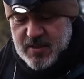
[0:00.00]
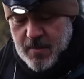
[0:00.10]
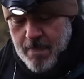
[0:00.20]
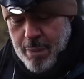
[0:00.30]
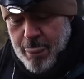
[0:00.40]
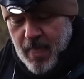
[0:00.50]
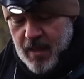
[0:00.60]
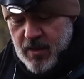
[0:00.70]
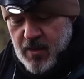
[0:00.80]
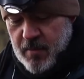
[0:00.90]
is
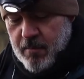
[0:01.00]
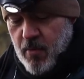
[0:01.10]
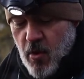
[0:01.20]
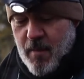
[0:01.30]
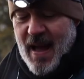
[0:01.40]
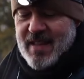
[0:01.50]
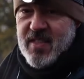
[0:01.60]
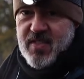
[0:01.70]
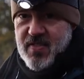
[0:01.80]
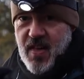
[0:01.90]
you can pull back
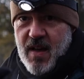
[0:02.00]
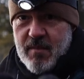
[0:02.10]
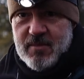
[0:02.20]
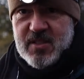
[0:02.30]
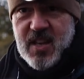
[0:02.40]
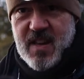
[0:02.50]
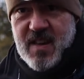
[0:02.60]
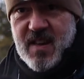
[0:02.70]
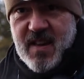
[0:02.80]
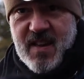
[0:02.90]
the thumbs
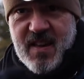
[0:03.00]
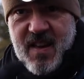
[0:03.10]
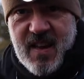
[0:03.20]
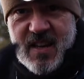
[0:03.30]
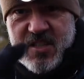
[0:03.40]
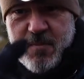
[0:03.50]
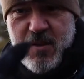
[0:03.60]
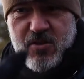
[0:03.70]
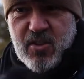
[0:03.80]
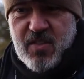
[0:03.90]
and
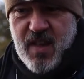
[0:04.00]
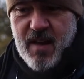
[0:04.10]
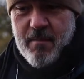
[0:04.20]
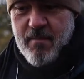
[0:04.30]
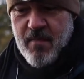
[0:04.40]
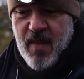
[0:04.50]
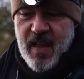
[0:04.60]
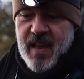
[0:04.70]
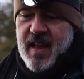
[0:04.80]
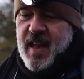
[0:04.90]
expose your thumb,
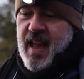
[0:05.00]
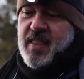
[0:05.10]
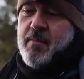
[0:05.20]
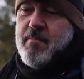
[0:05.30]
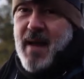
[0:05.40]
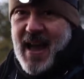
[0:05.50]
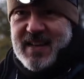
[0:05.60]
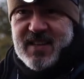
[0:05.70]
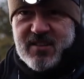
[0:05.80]
and the magnet,